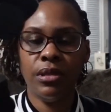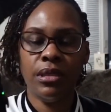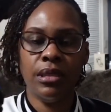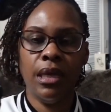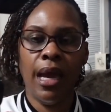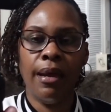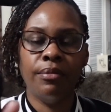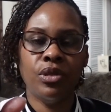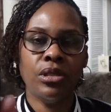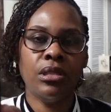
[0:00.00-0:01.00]
see,
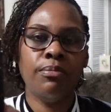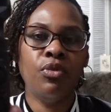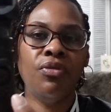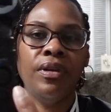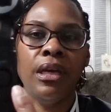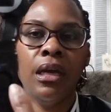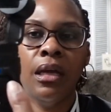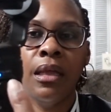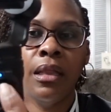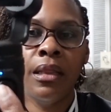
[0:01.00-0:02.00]
I'm just moving
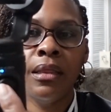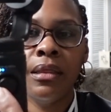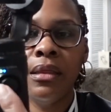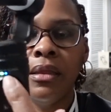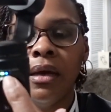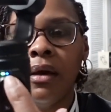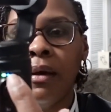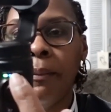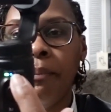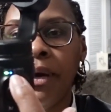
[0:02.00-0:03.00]

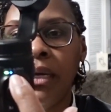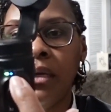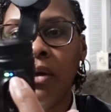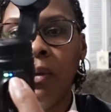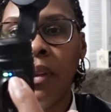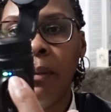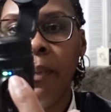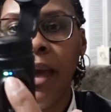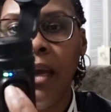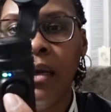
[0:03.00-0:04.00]
the button on the
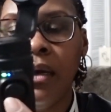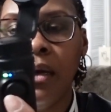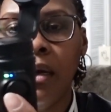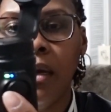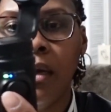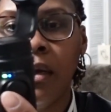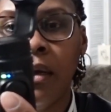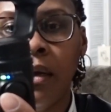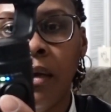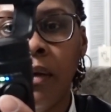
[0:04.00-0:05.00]
back
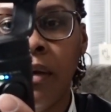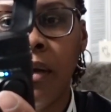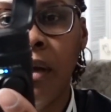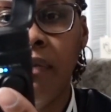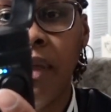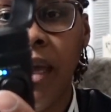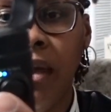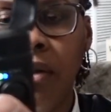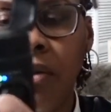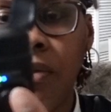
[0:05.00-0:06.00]
of the
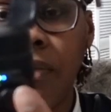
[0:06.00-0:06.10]
handle.